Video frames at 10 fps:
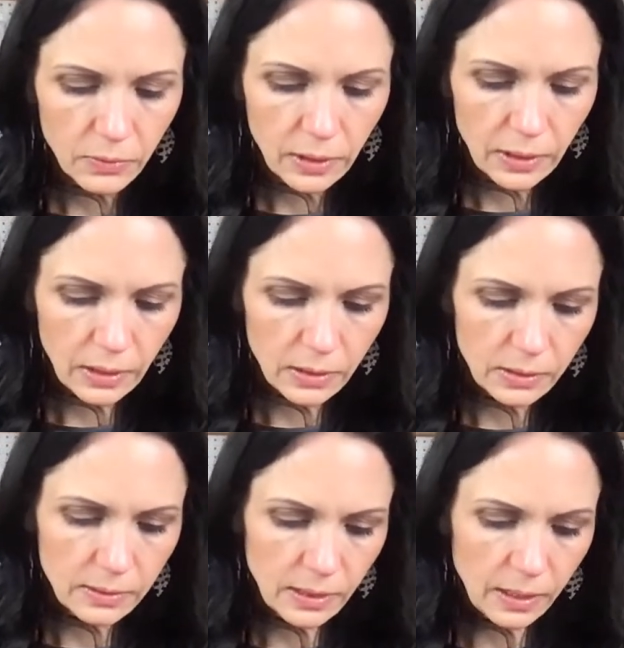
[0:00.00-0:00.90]
think that's
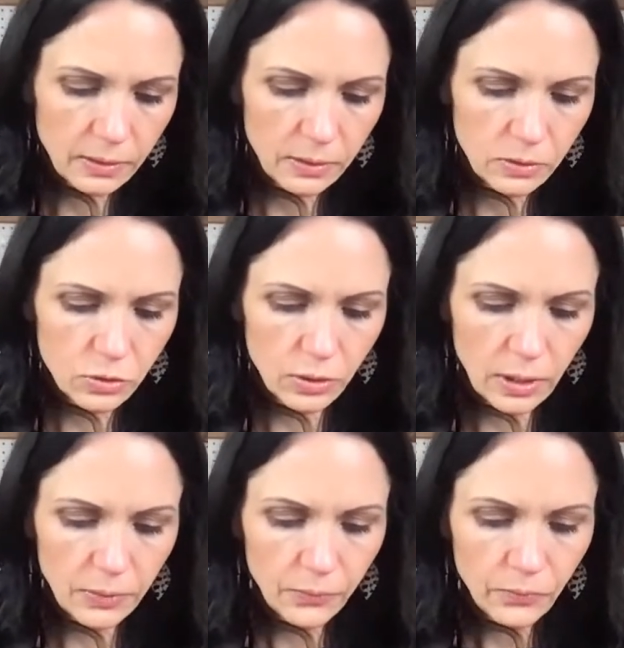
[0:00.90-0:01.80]
exactly
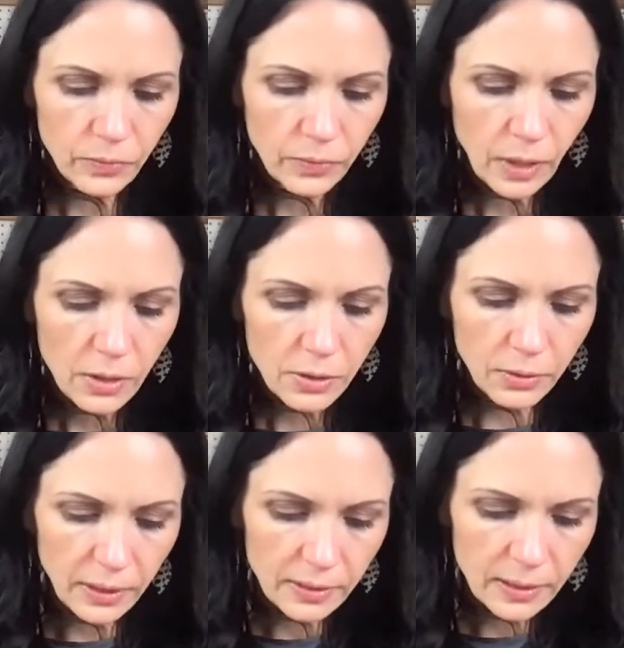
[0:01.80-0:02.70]
straight. The
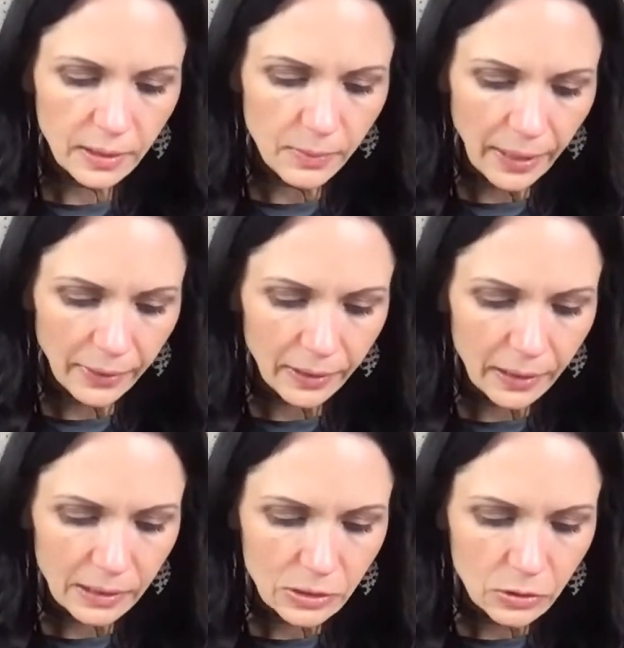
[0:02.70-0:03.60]
great thing about
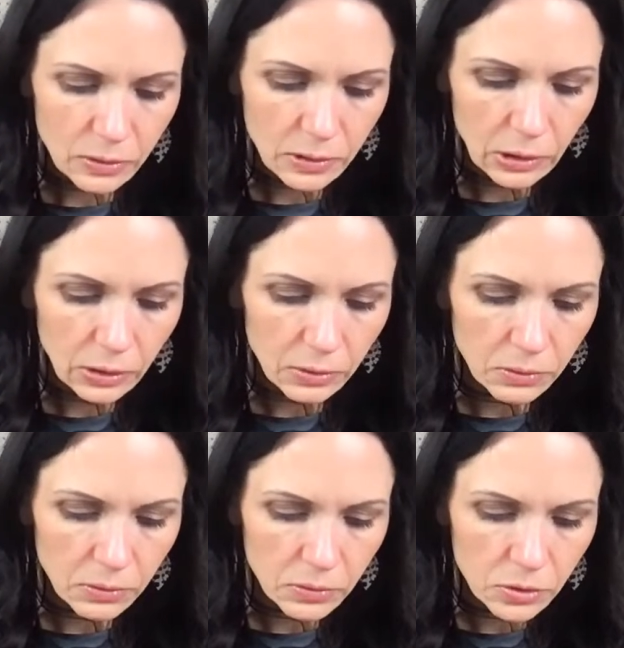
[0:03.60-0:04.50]
it is you can
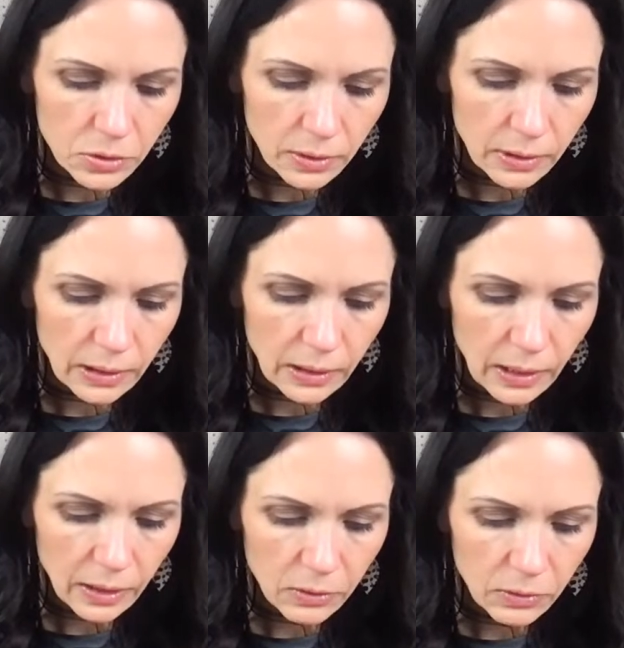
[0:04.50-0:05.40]

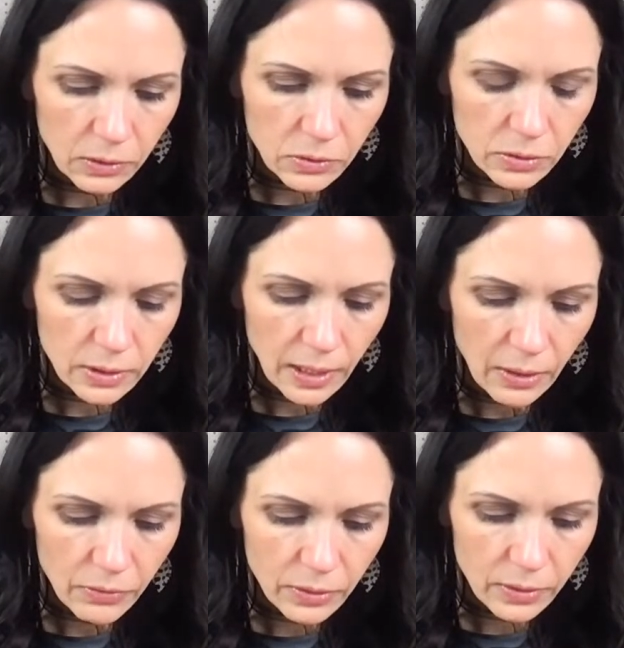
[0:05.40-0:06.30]
usually, you usually
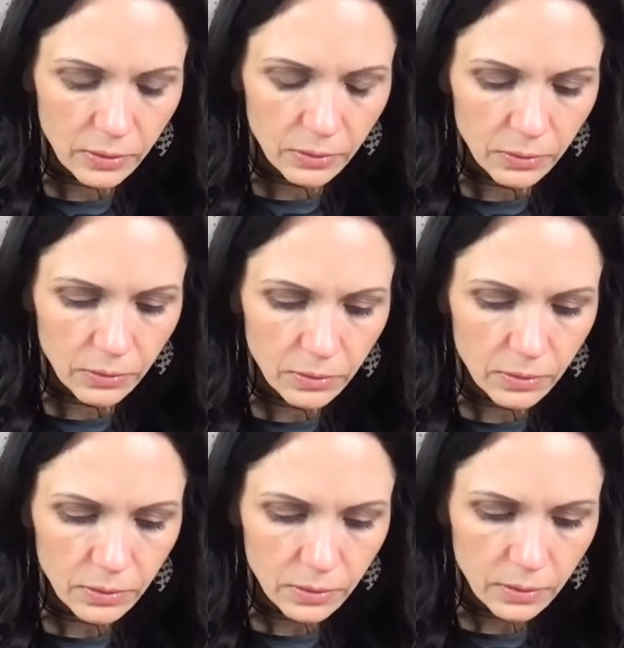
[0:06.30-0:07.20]
have a little
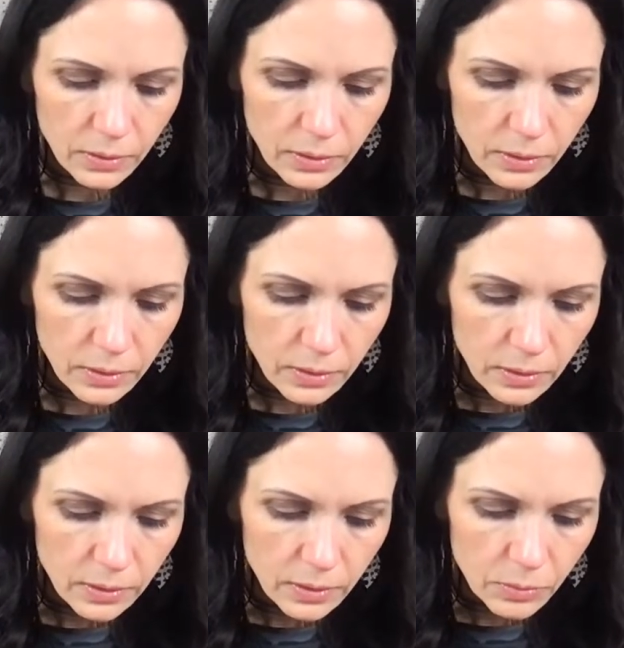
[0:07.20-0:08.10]

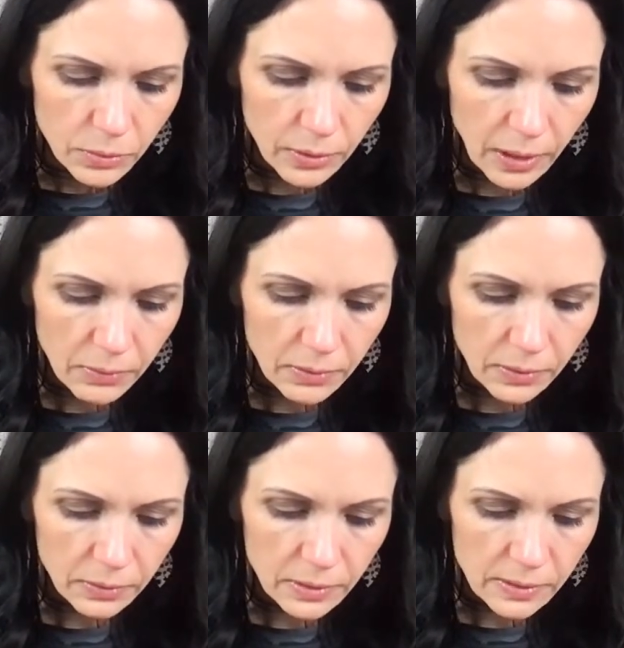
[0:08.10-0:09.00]
play with
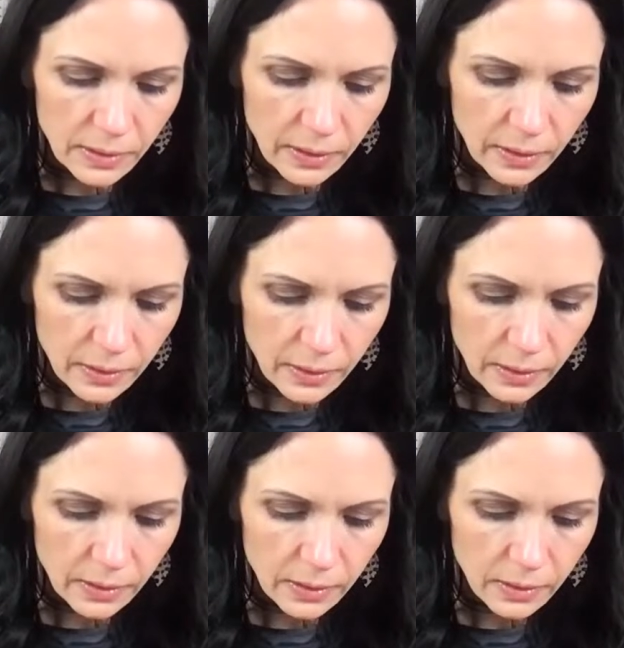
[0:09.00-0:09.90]
your
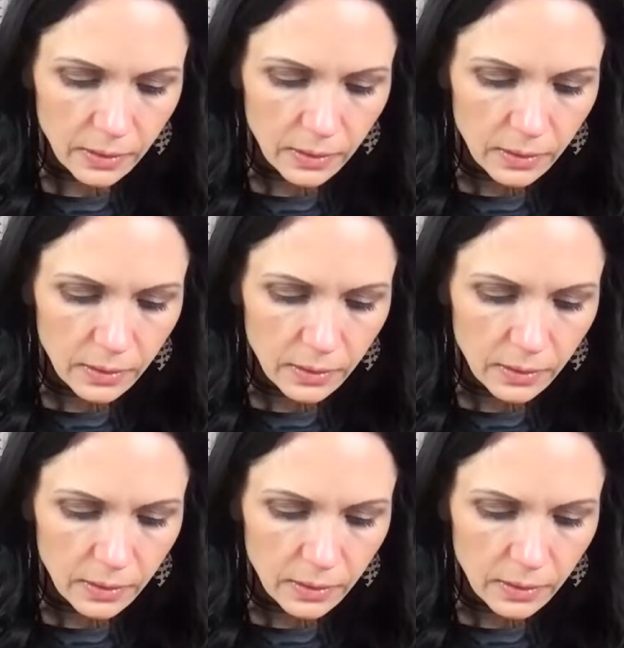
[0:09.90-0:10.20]
design.